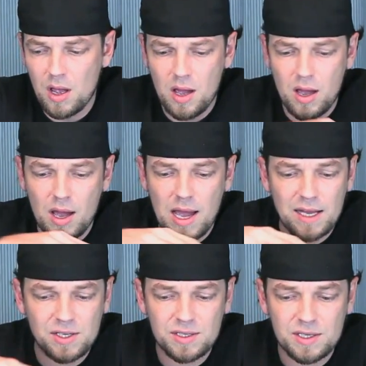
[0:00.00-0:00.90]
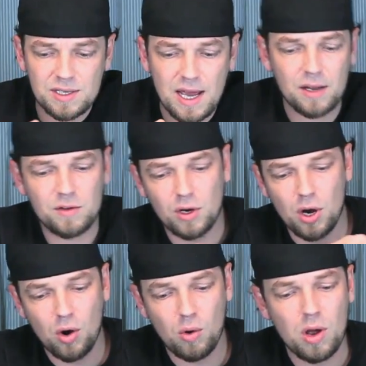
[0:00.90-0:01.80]
Uh, I just decided to
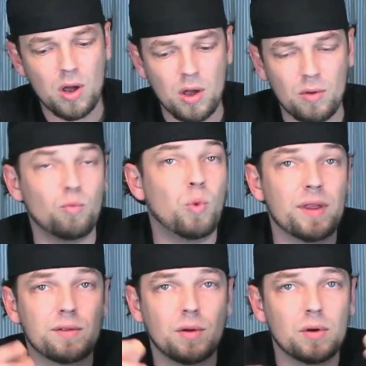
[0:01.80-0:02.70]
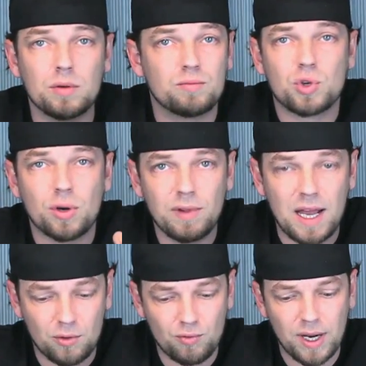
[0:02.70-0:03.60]
go with uh, sort of
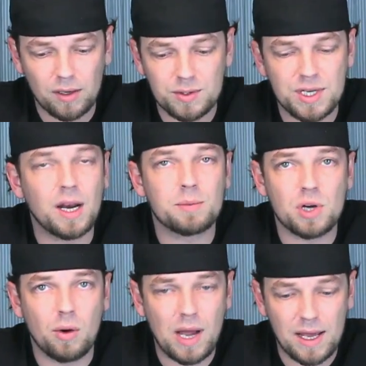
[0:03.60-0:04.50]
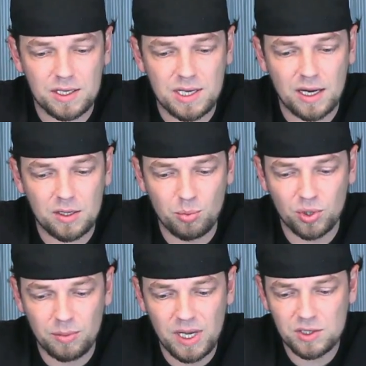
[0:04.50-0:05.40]
like a regular setup so I decided to
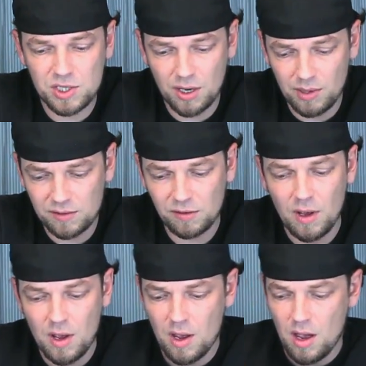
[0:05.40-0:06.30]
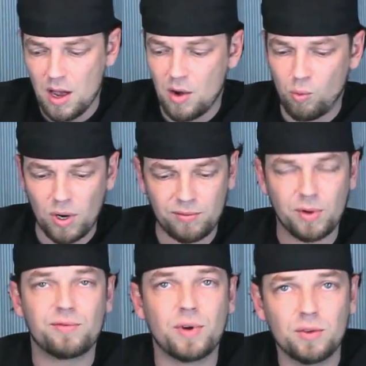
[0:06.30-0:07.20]
put them in series uh, one for
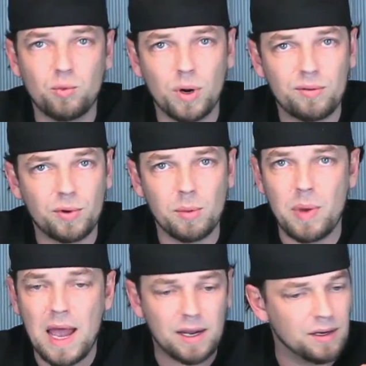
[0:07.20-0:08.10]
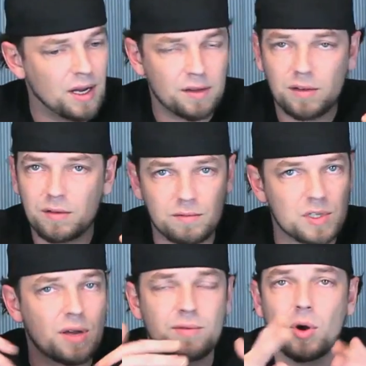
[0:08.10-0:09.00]
the front one for the back not
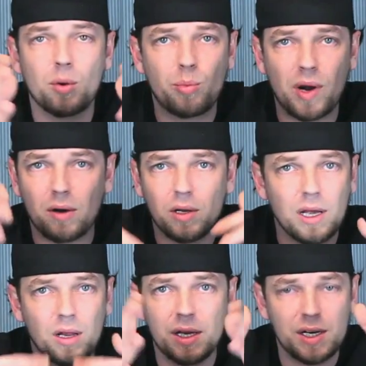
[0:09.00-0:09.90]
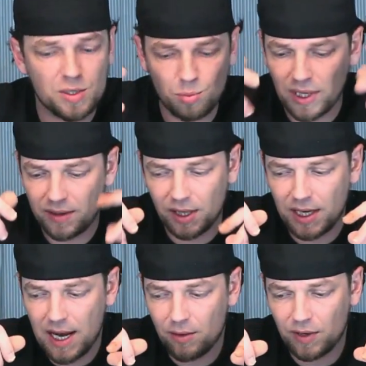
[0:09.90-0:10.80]
stuff going parallel and then splitting
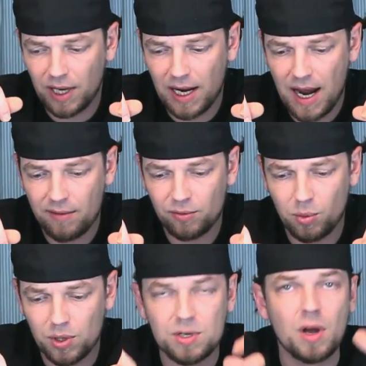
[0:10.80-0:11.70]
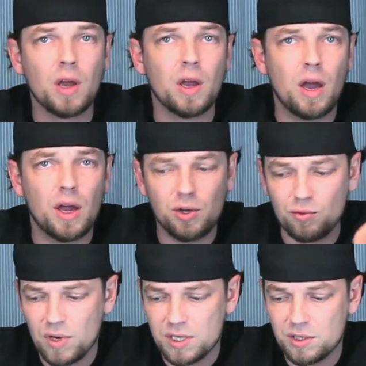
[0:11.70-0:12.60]
it out again afterwards uh, you
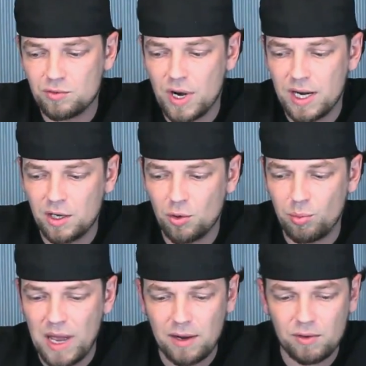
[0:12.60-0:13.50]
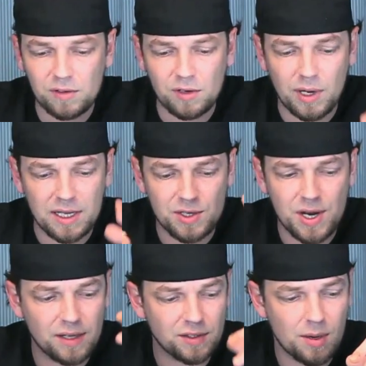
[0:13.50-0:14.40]
risk draining your battery that's
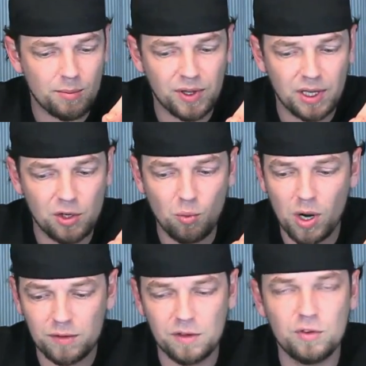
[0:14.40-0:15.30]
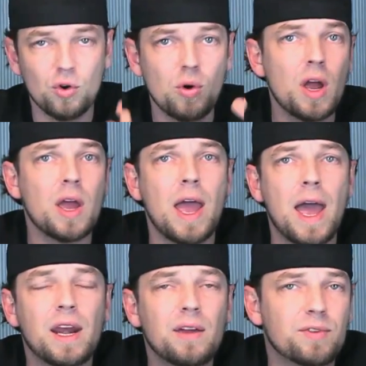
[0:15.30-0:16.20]
not something that you want to do
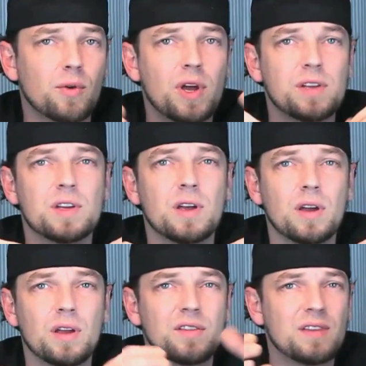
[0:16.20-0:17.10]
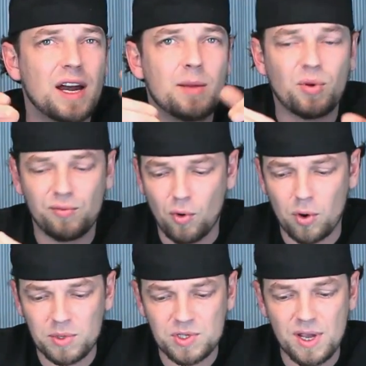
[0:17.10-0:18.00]
and if there is a, tiny
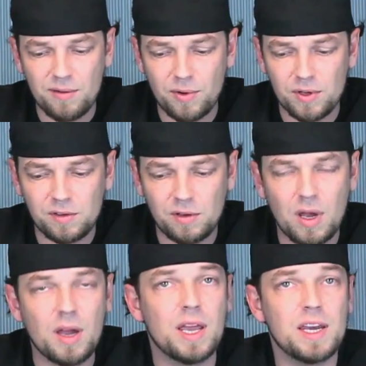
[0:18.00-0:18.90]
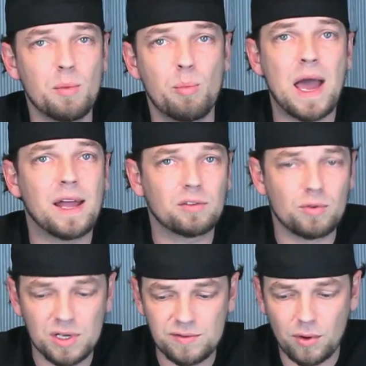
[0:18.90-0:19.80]
performance difference uh, in the
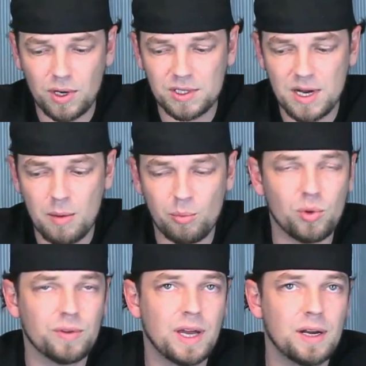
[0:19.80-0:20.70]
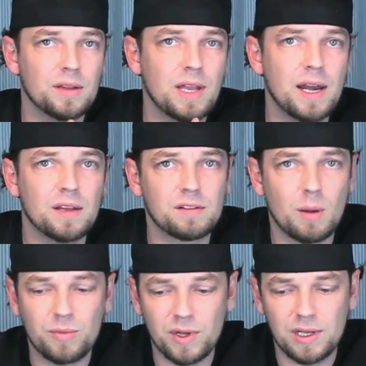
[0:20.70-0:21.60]
batteries for example then that is
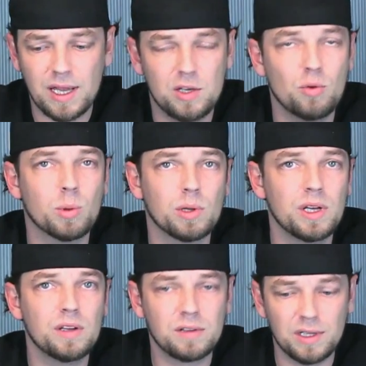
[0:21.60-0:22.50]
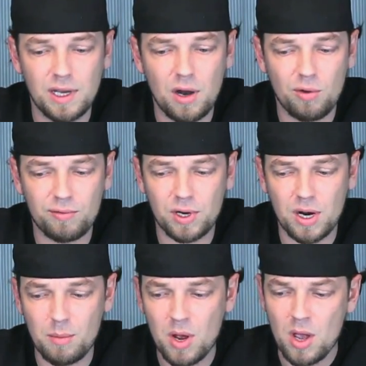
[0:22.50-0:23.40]
something that you will easily
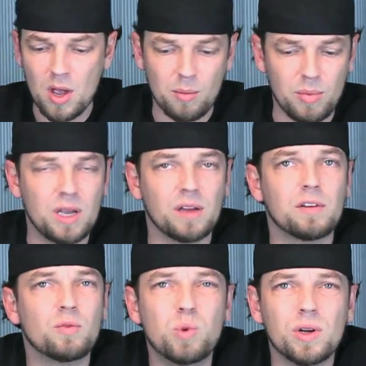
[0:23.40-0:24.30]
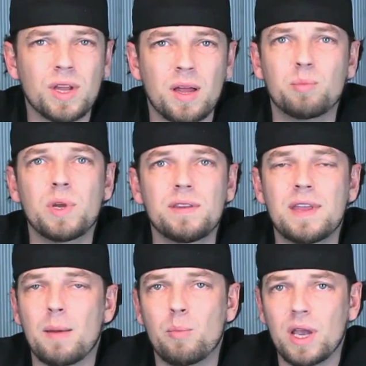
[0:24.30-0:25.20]
overcome because it will not be
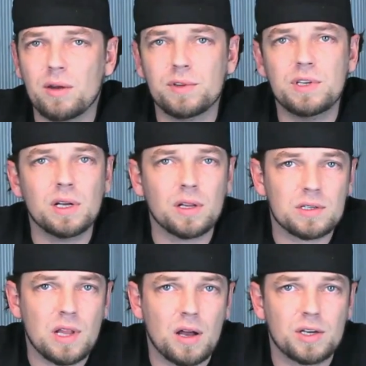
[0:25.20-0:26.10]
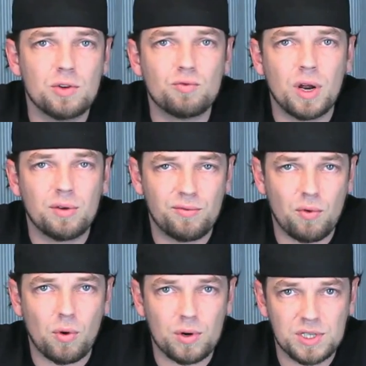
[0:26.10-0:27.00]
that big of a deal as long as you run
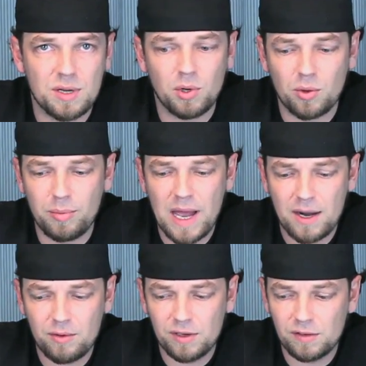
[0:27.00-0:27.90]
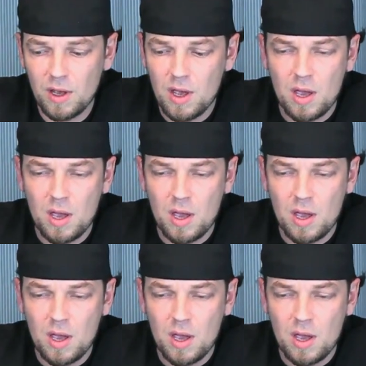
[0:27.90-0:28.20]
four similar batteries